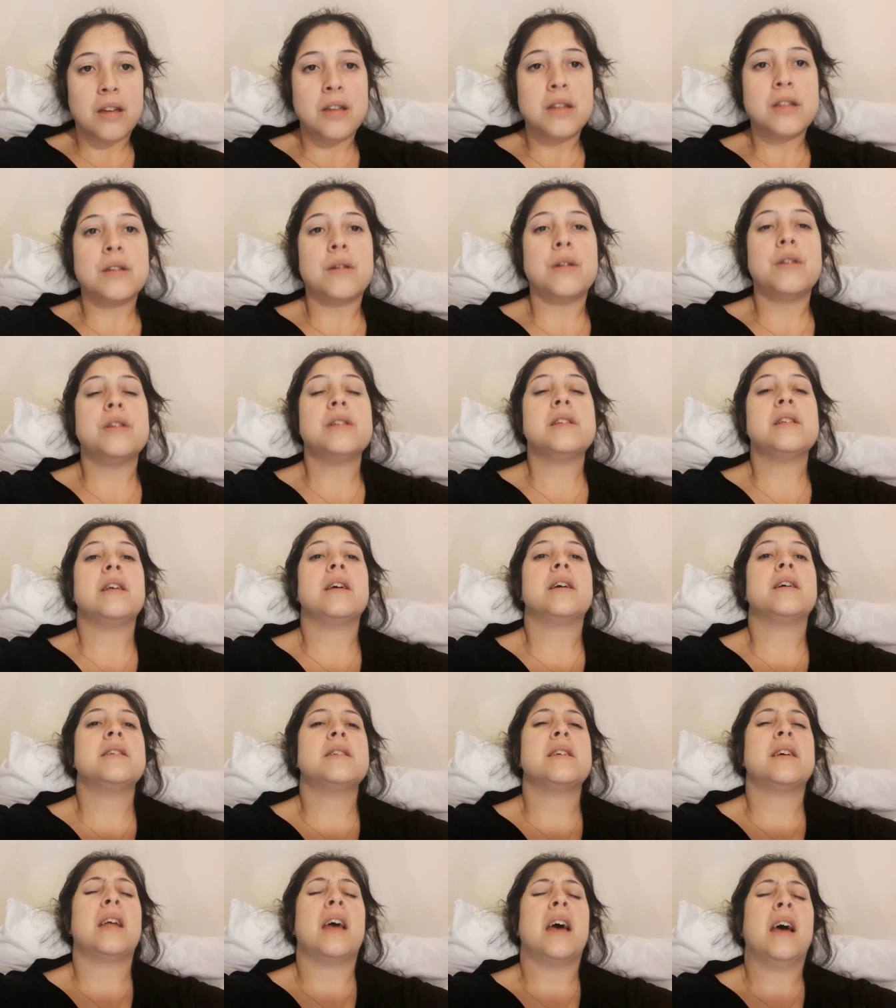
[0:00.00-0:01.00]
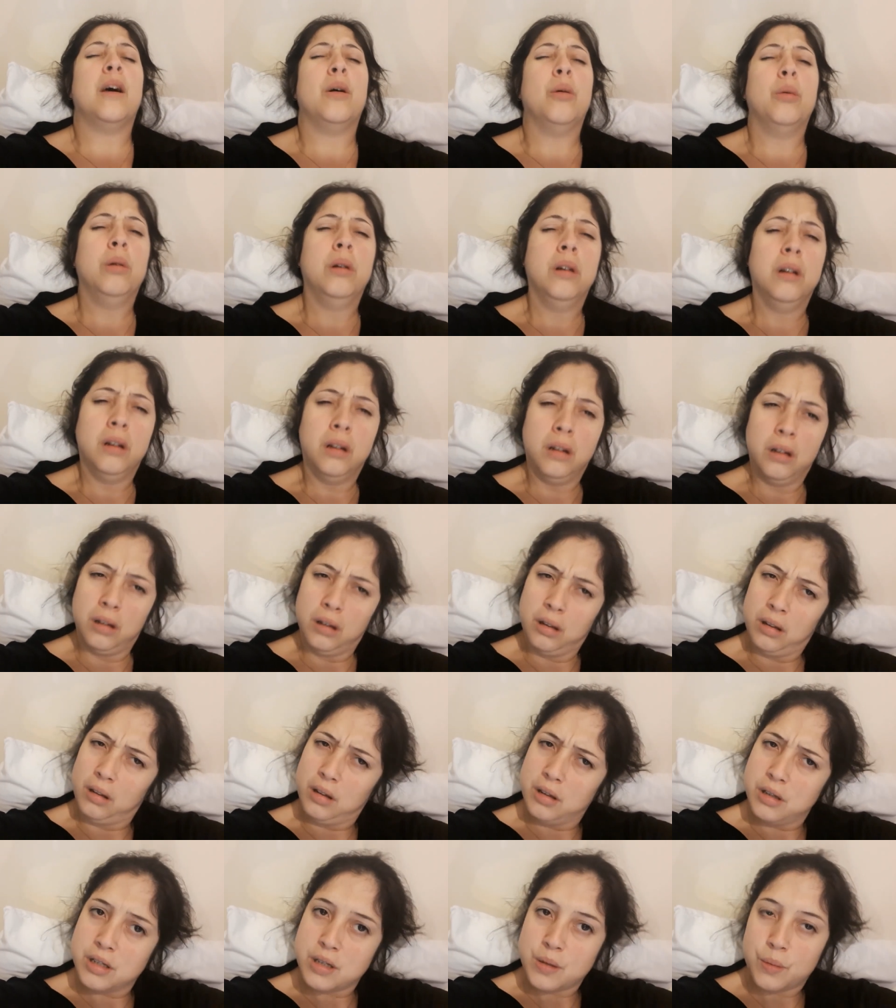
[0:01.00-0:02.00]
So I just, like I said, ow.
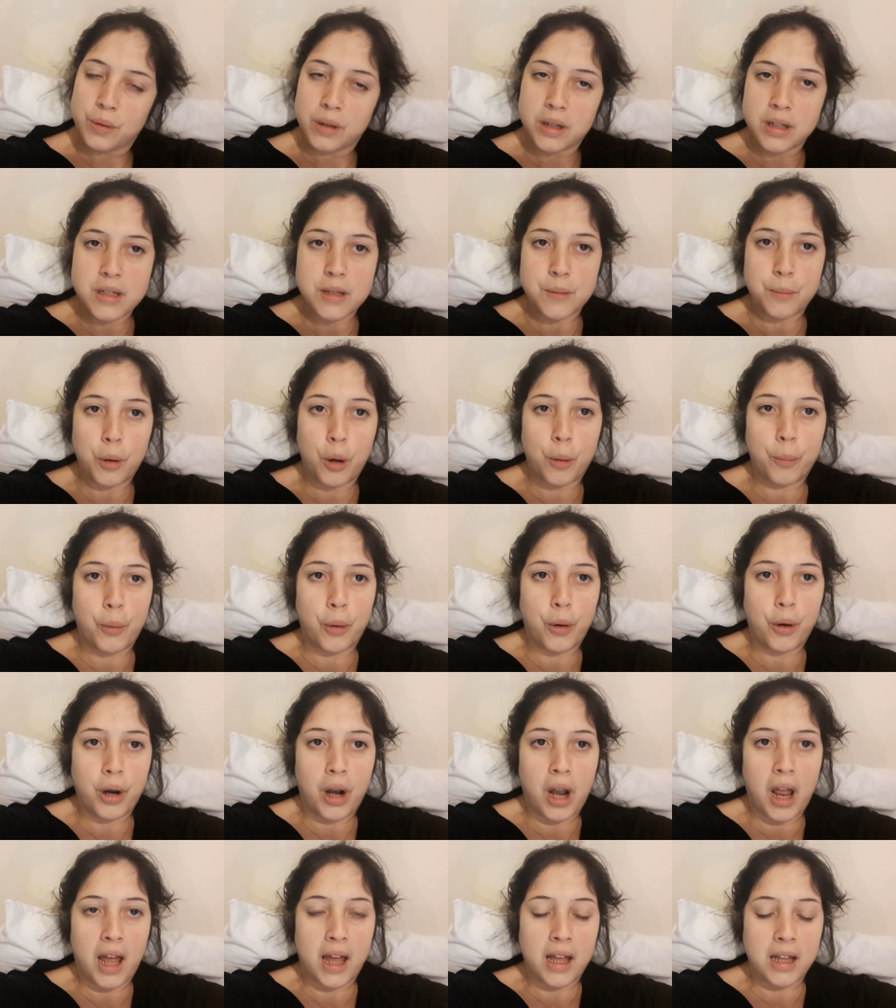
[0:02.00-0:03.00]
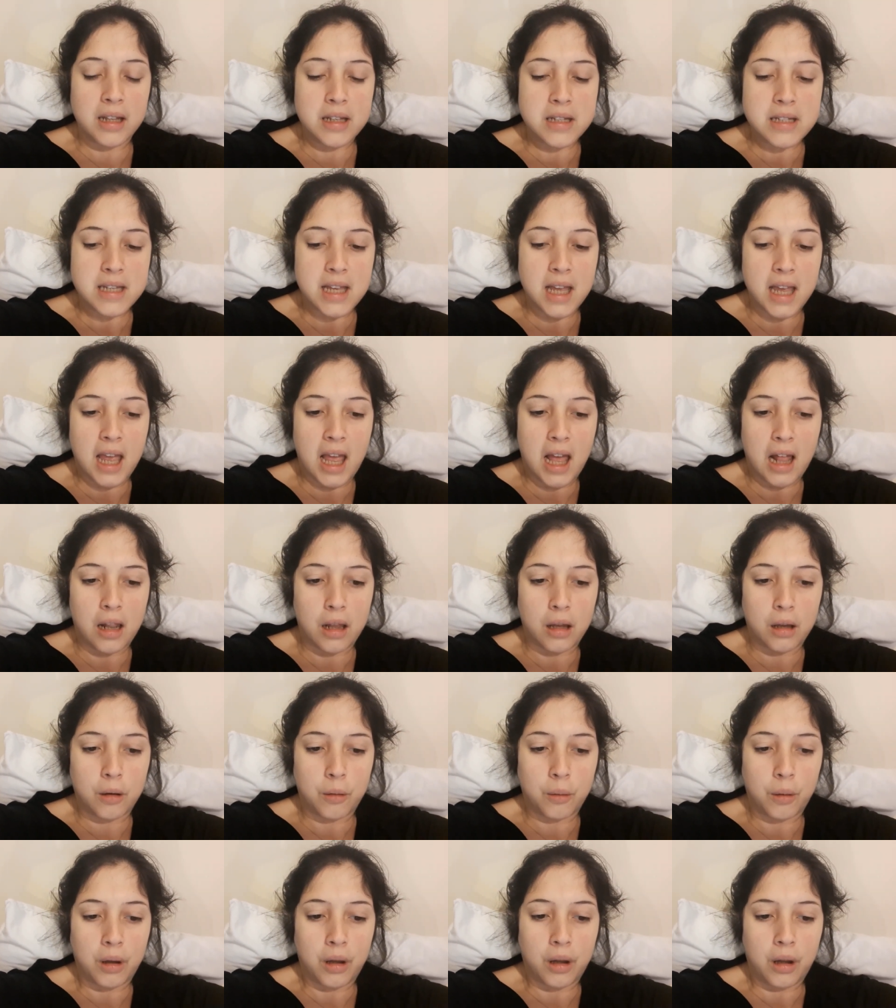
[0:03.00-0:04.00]
I just wanted to pop on and say
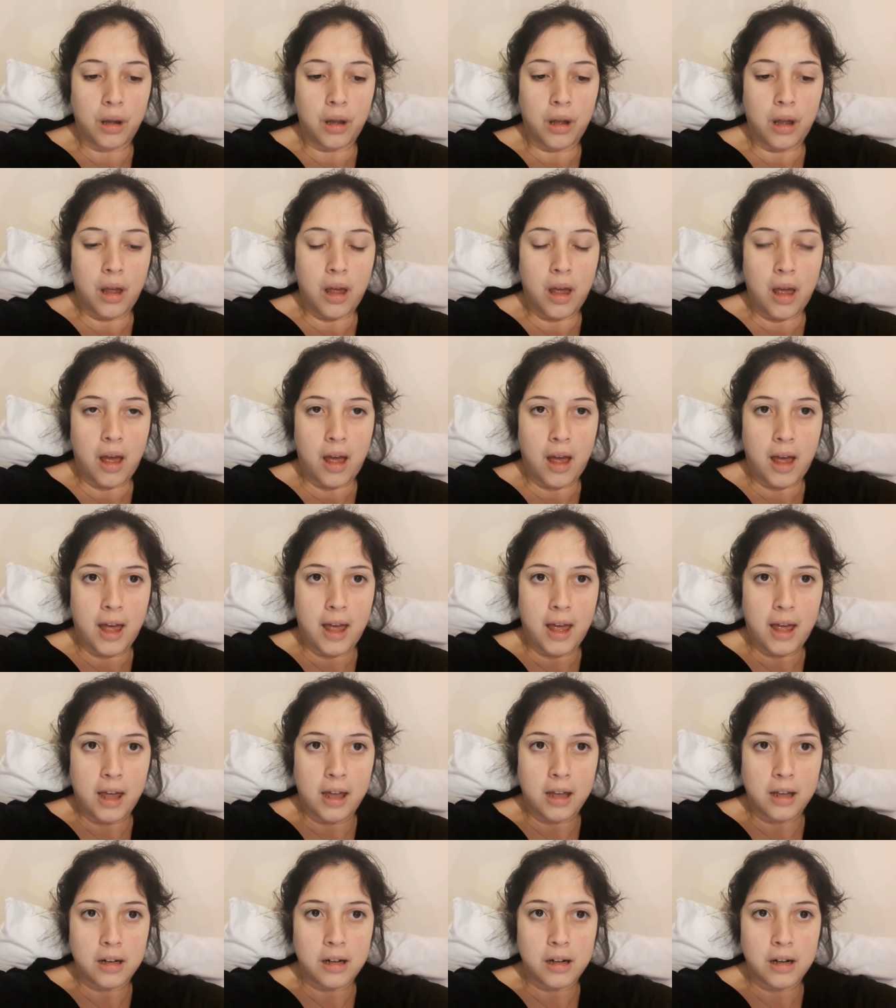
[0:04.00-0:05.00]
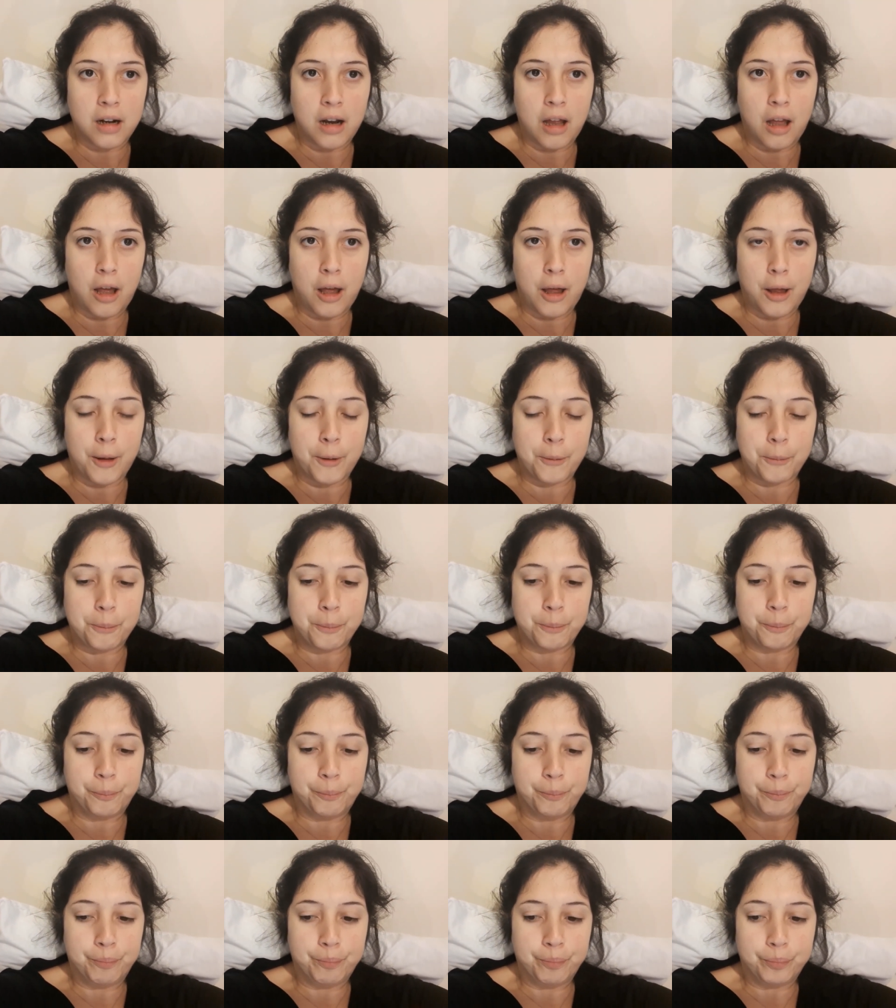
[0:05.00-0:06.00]
hello. And
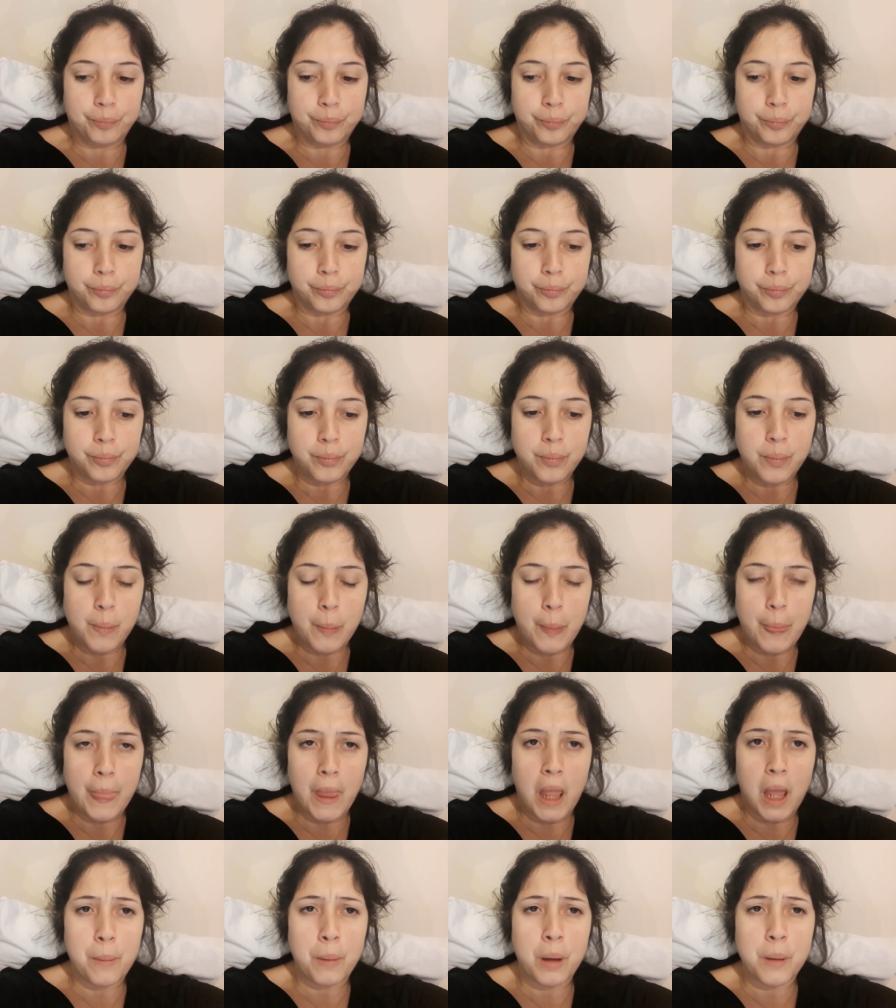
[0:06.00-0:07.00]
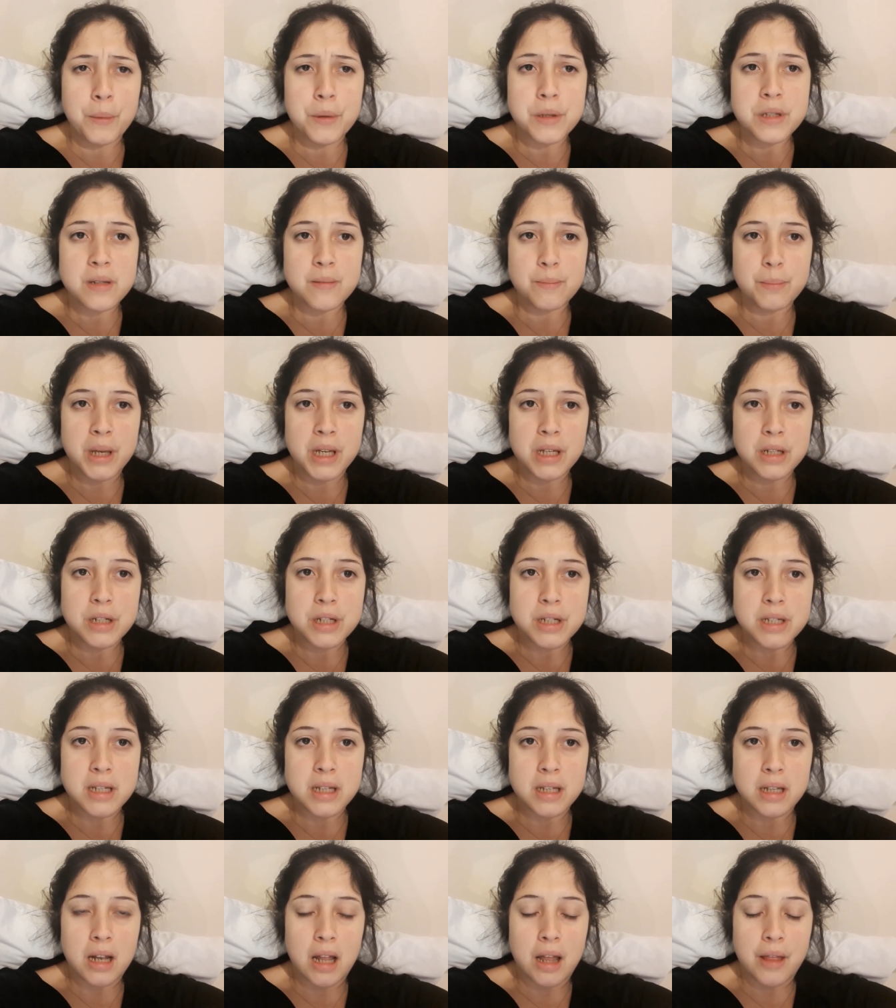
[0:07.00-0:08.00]
I might put some pictures
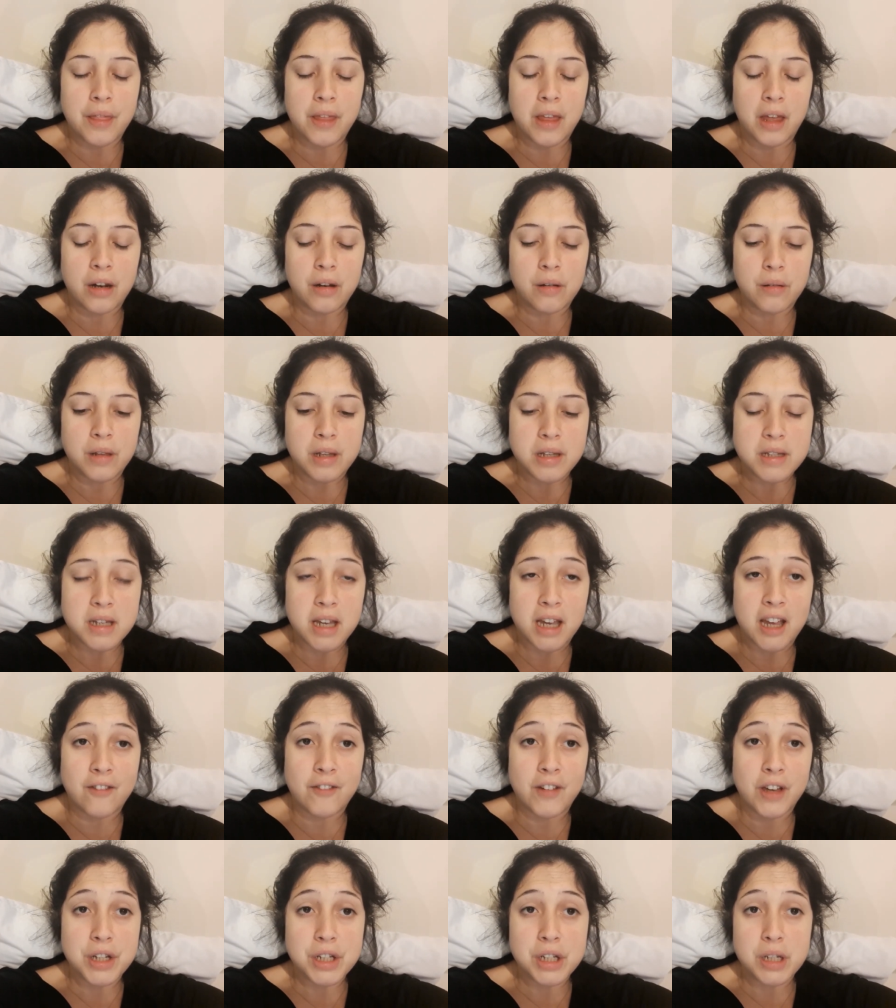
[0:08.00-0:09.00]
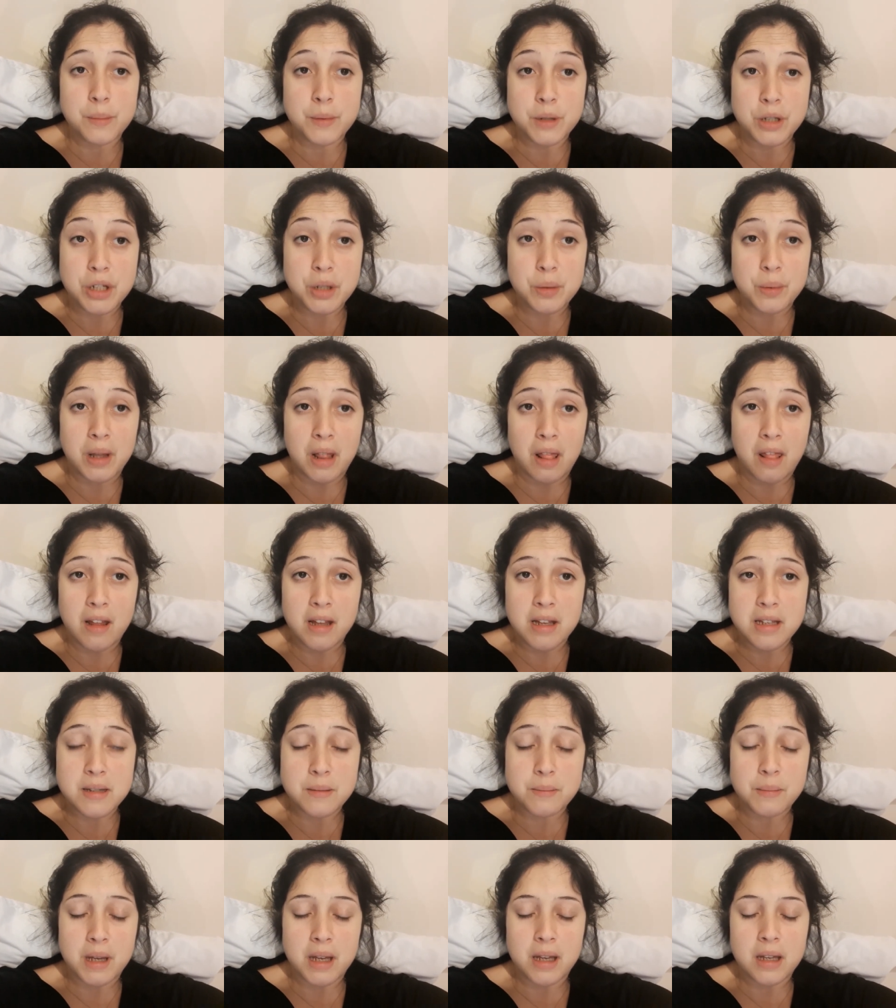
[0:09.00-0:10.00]
in at the end of this. I have actually been doing things
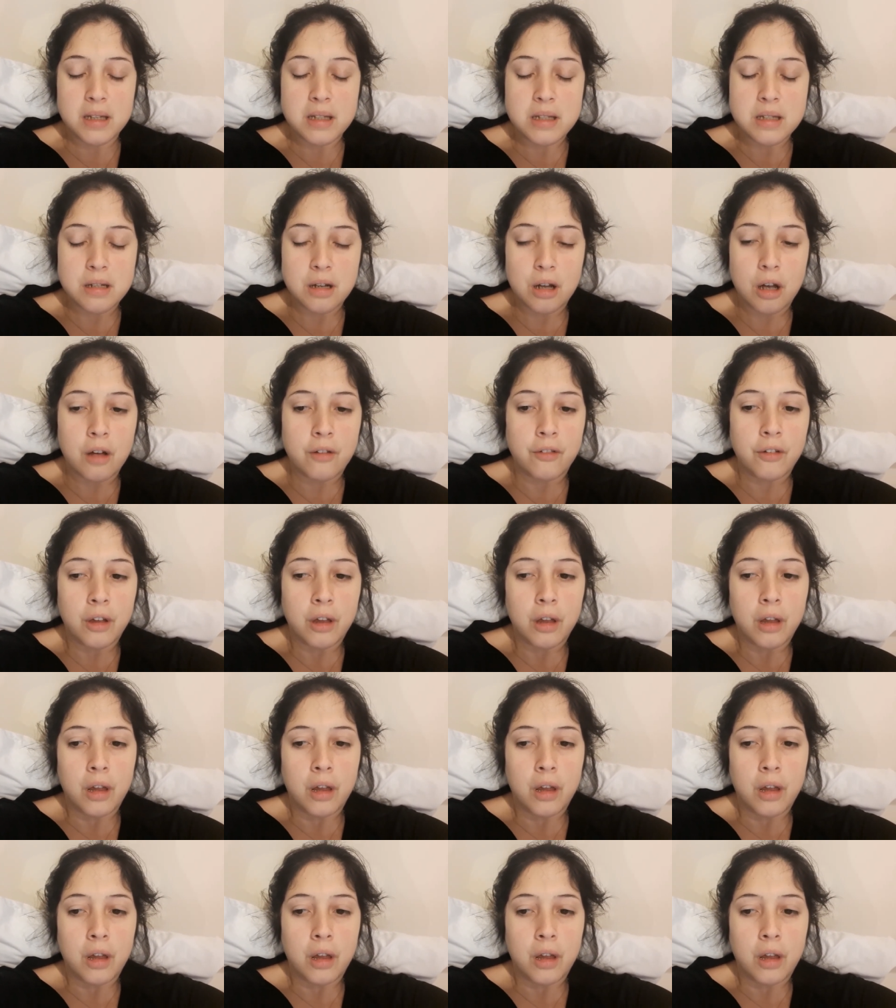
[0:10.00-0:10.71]
and making stuff.